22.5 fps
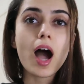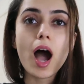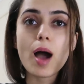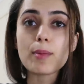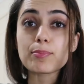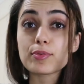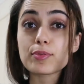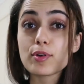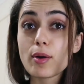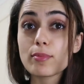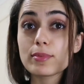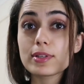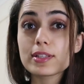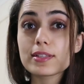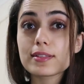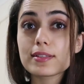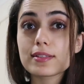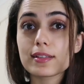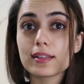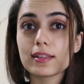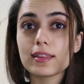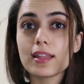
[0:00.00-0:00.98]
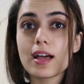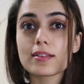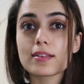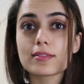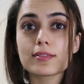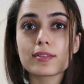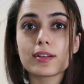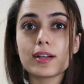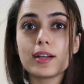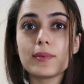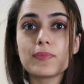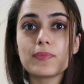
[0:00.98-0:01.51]
I promised
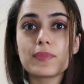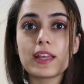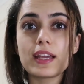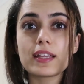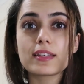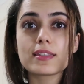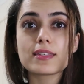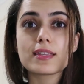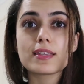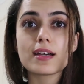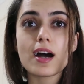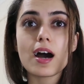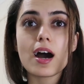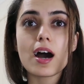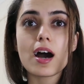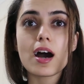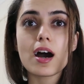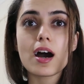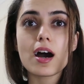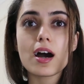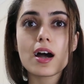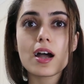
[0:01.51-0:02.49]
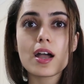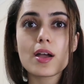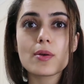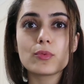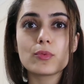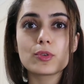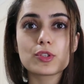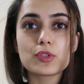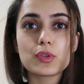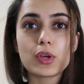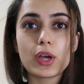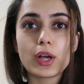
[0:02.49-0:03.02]
last time that I
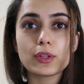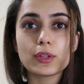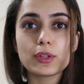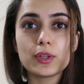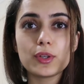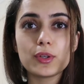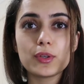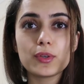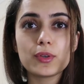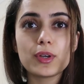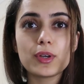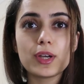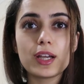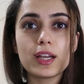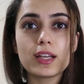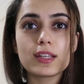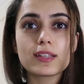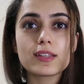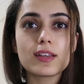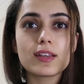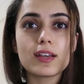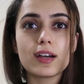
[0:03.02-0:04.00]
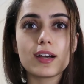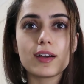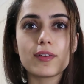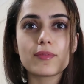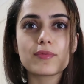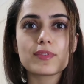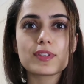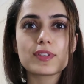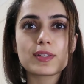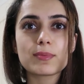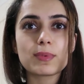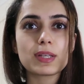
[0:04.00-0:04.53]
would tell you
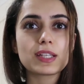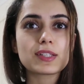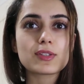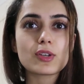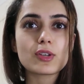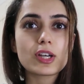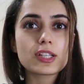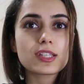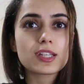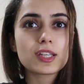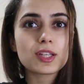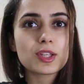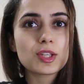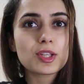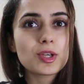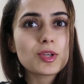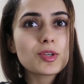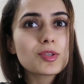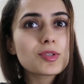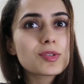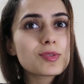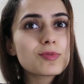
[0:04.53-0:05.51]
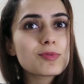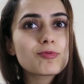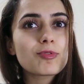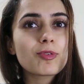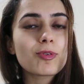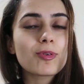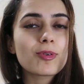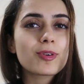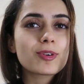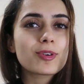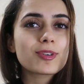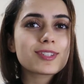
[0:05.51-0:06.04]
some exciting news
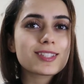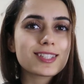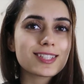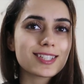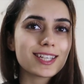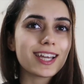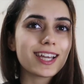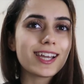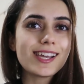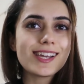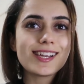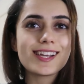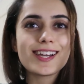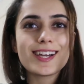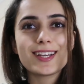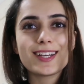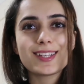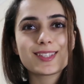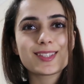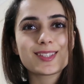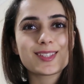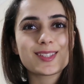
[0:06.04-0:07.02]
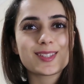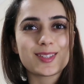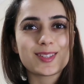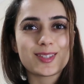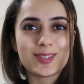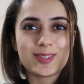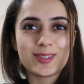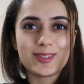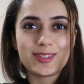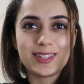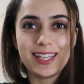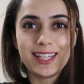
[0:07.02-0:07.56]
for today.
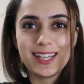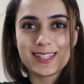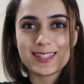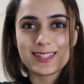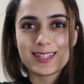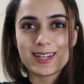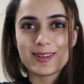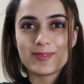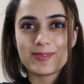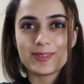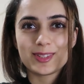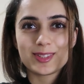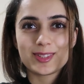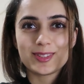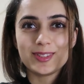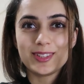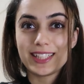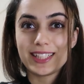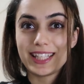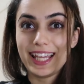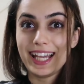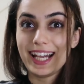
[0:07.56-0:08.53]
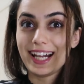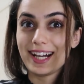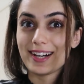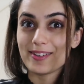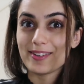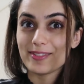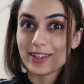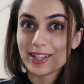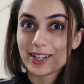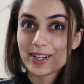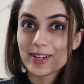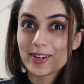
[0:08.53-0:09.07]
So yes, I will do it
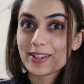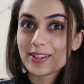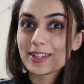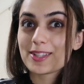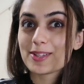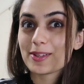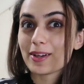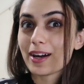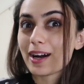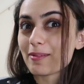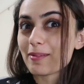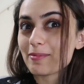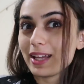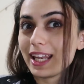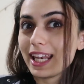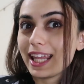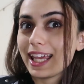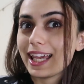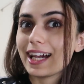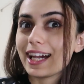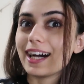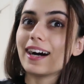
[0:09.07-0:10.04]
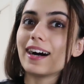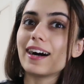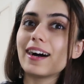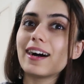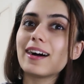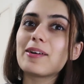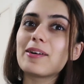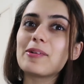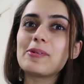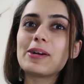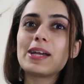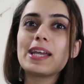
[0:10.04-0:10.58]
now. We're going to Armenia.
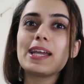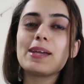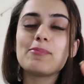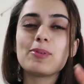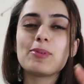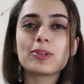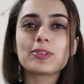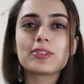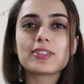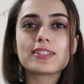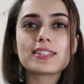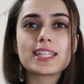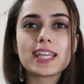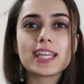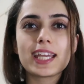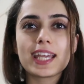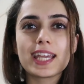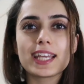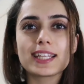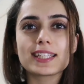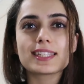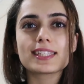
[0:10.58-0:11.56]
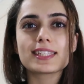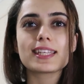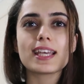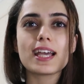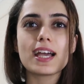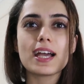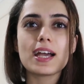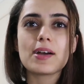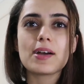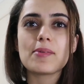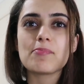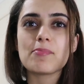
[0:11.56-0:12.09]
We bought the tickets.
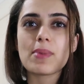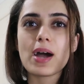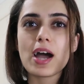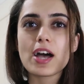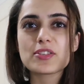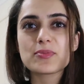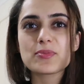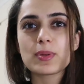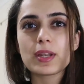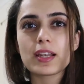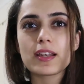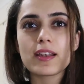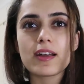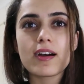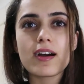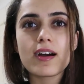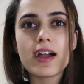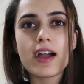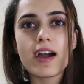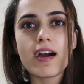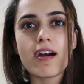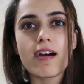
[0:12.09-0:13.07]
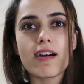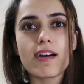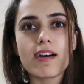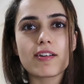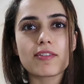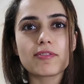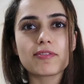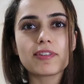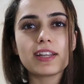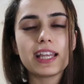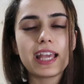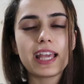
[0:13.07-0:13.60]
My husband and I
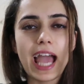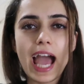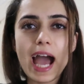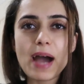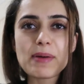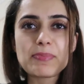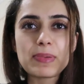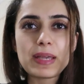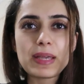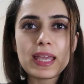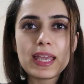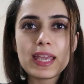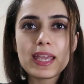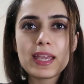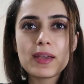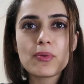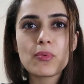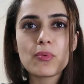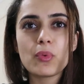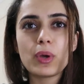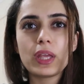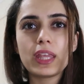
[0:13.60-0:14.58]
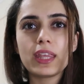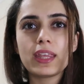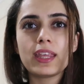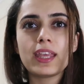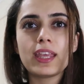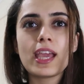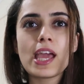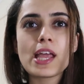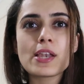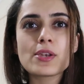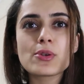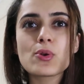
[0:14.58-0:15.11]
are really happy. We
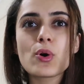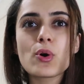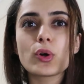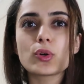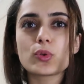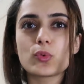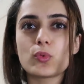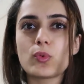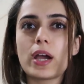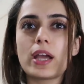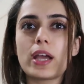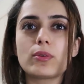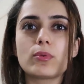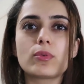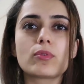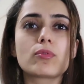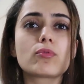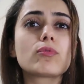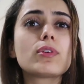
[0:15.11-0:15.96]
cannot wait. We're